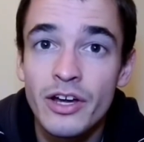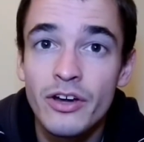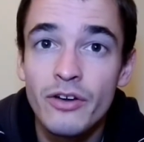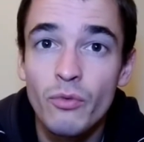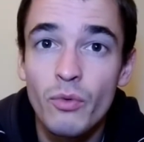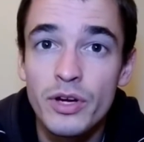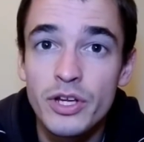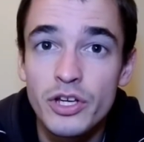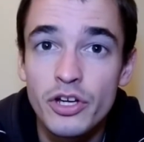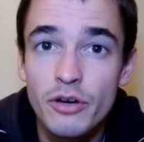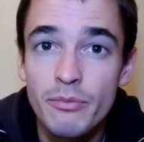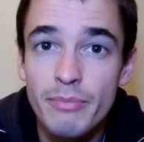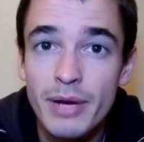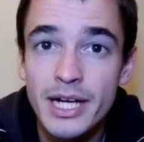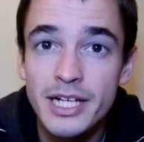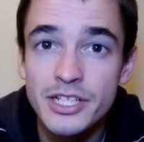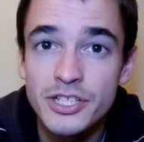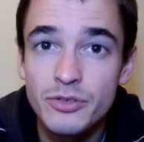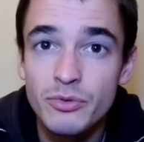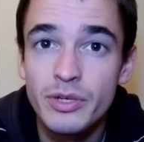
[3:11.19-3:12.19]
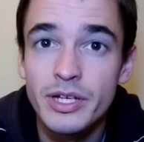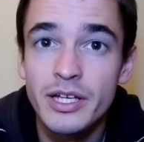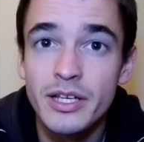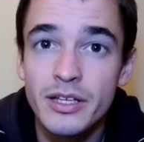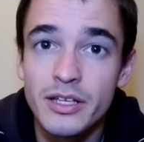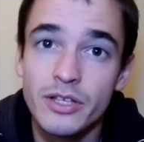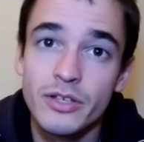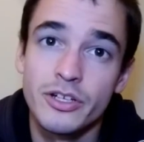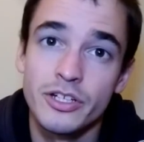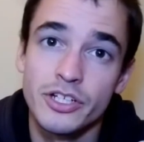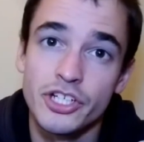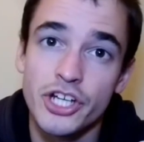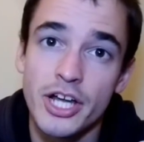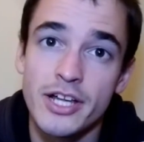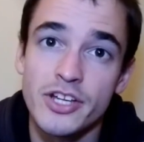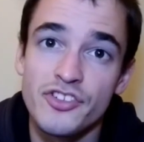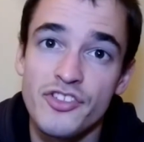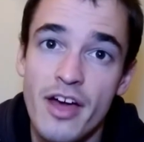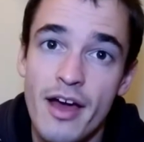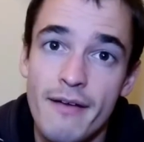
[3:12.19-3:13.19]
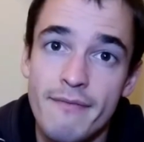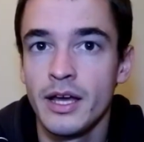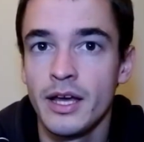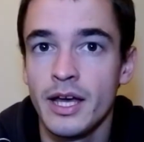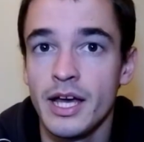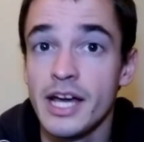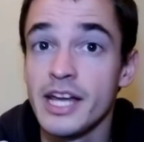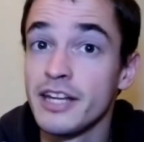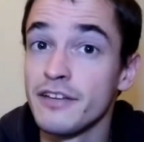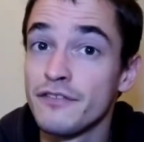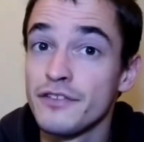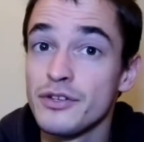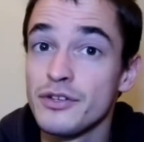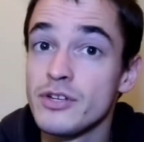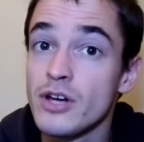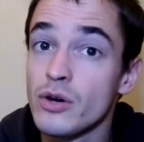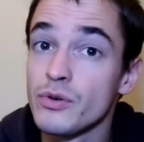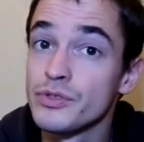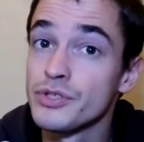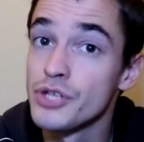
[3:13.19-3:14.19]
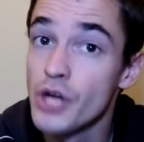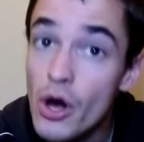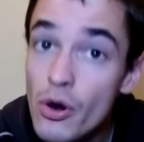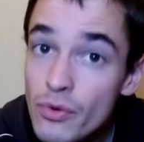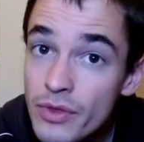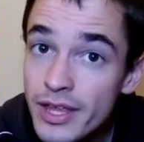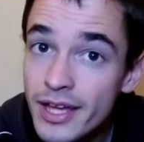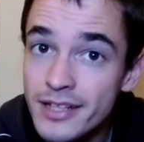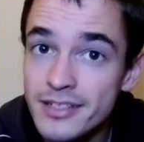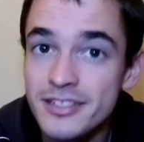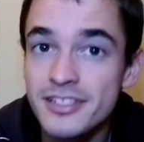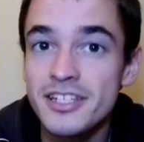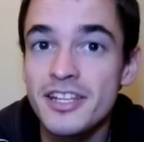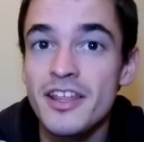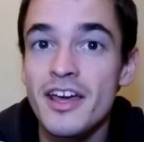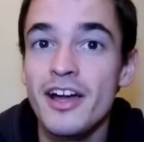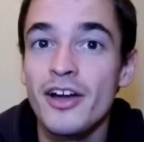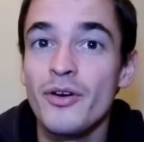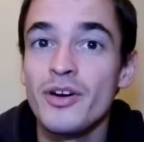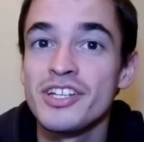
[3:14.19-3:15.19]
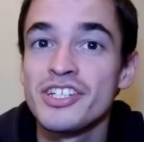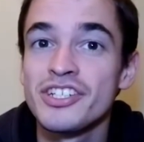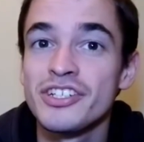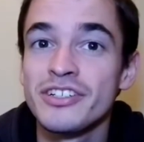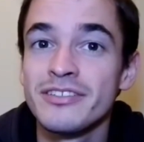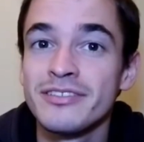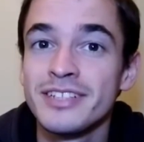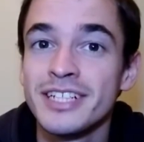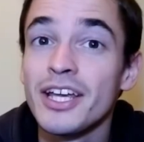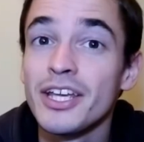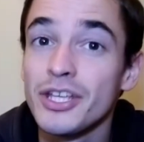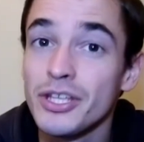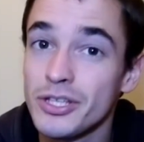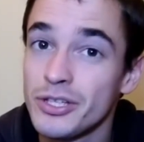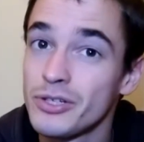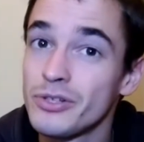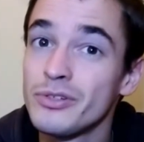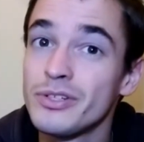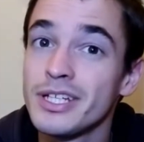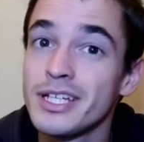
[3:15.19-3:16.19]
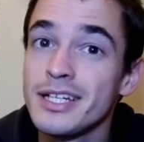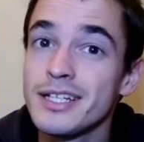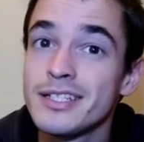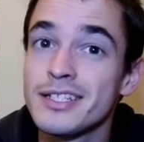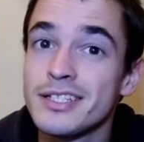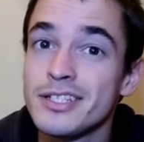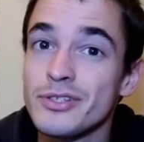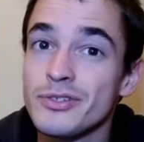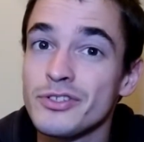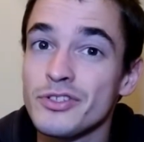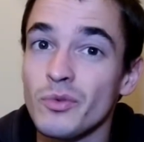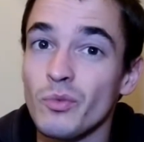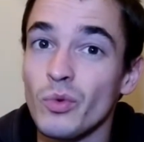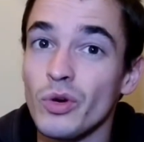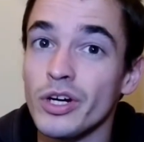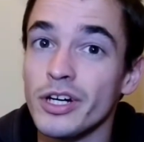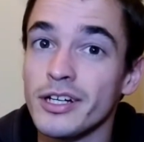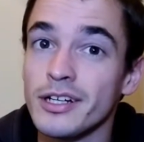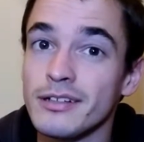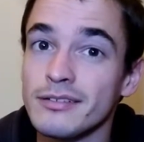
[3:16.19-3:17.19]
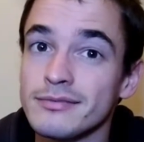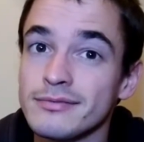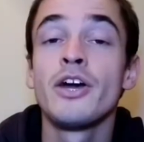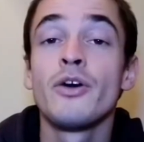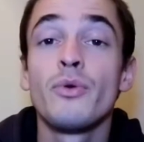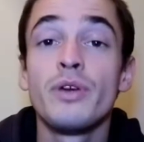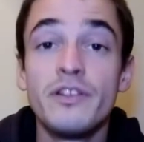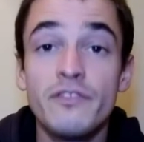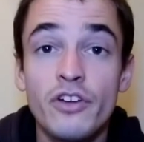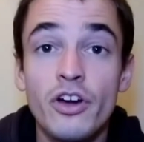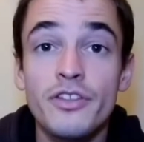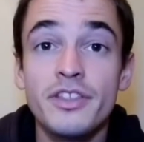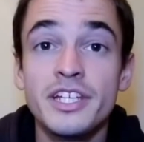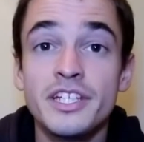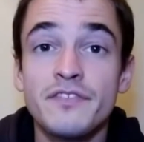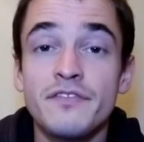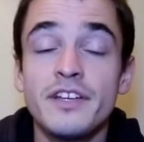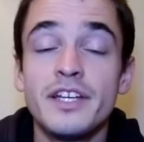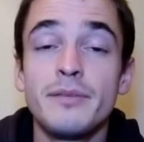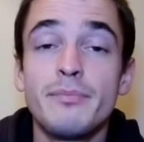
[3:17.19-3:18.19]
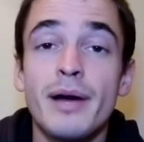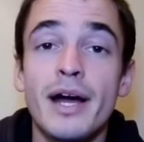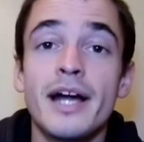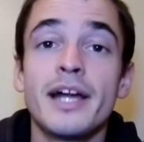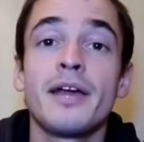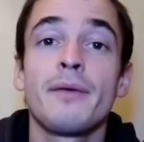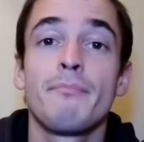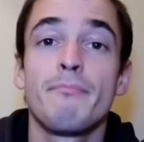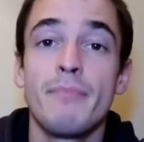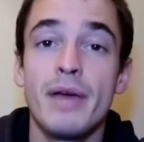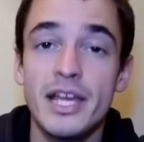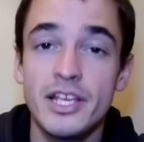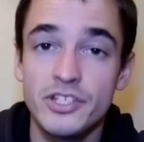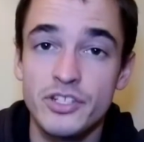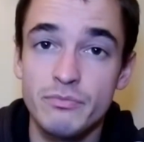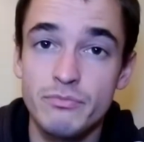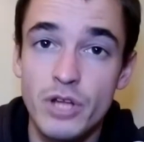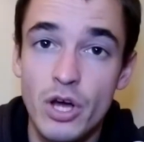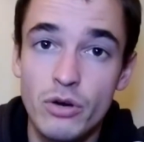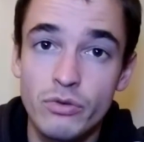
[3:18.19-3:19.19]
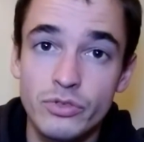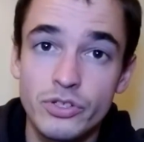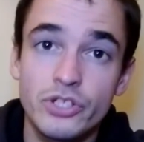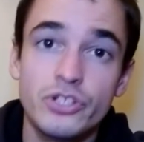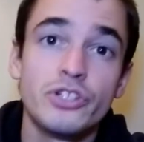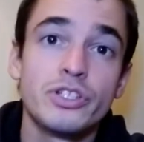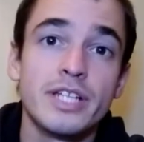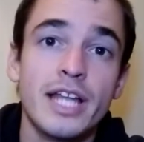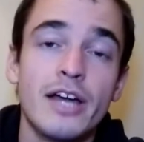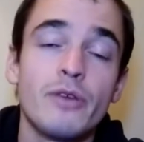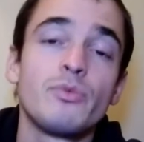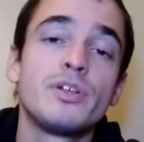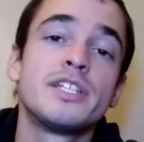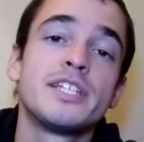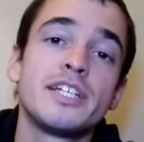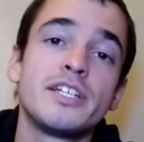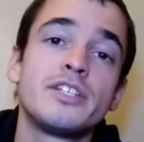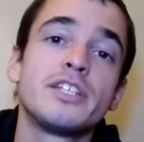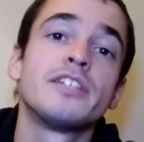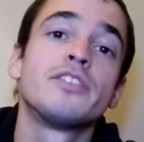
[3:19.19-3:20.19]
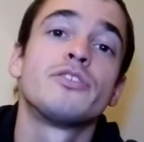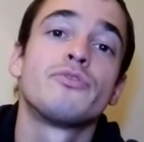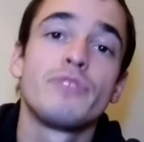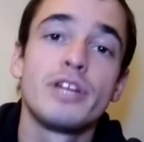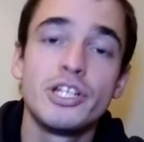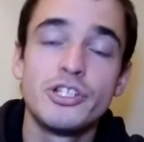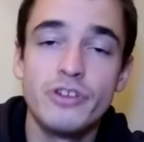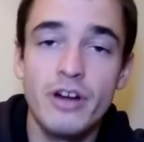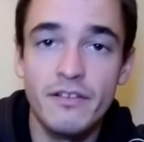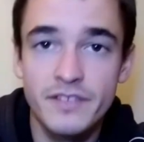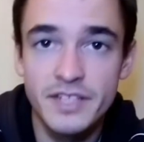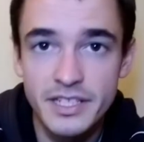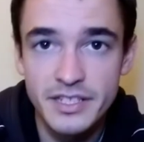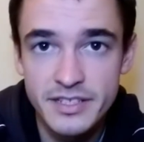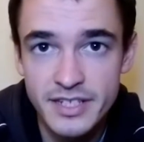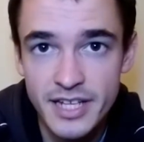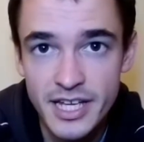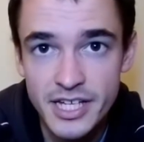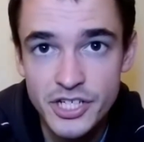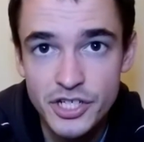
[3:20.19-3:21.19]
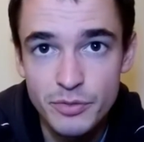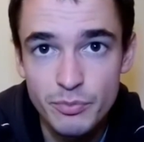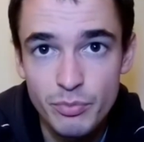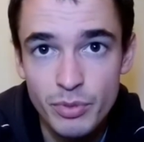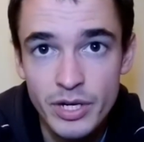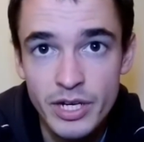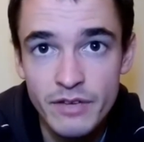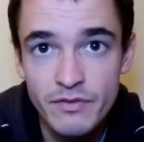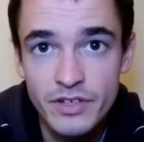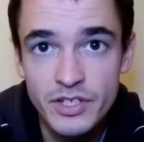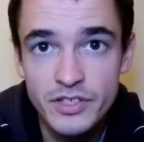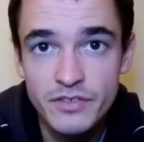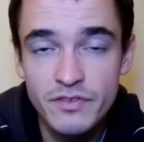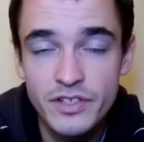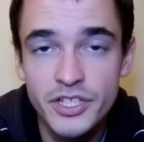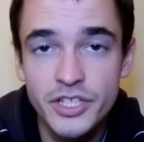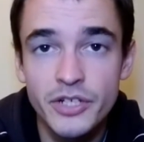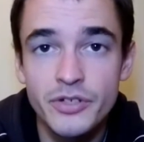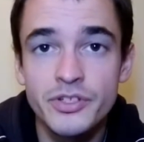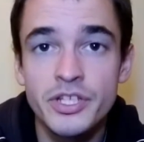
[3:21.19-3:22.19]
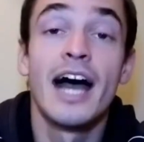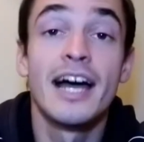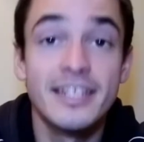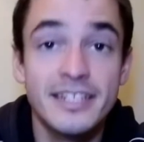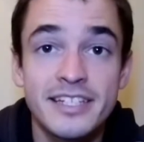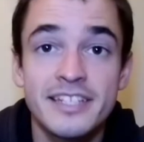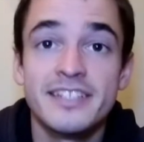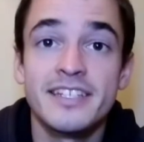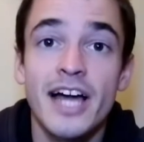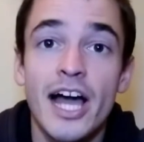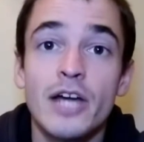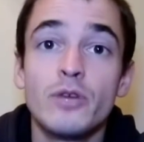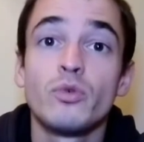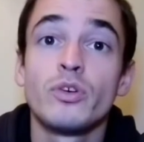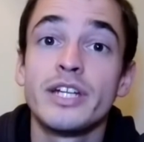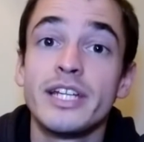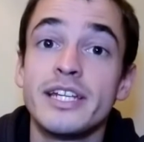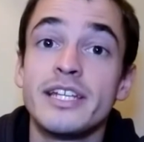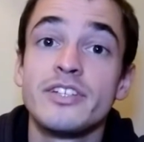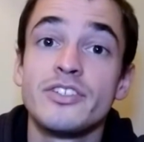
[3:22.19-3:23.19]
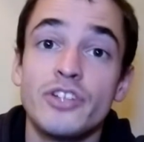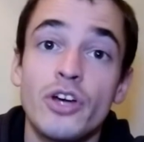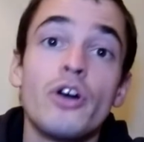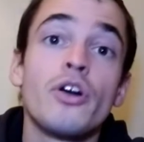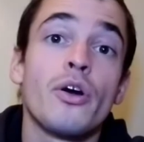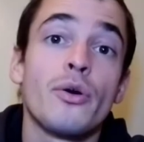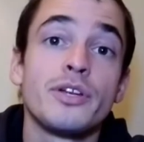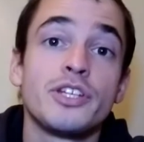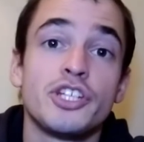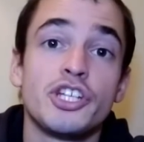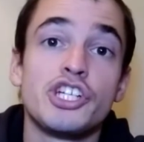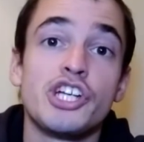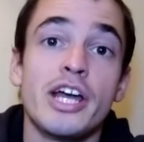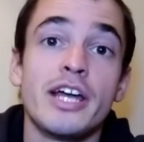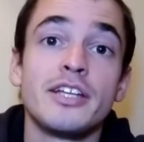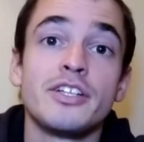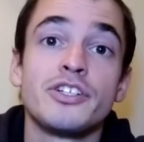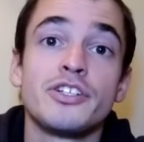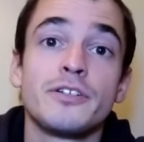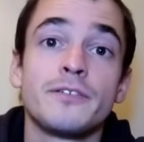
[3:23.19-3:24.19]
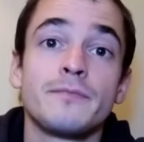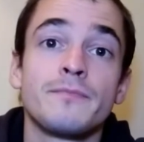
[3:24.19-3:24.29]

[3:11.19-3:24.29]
When you come back to it, you can change that. And if you don't know the answer to their question, you need to do some work. When you've gotten this feedback, make some notes, just like we did in the redrafting stage in previous videos, and decide what it is you're going to change.